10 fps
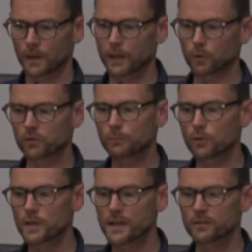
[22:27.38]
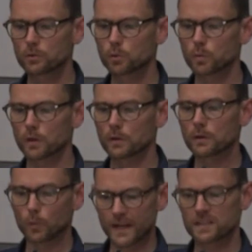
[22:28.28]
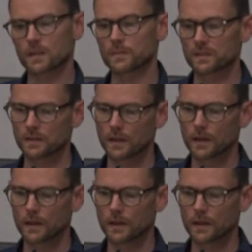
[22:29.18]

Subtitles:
It was the police who were the victims.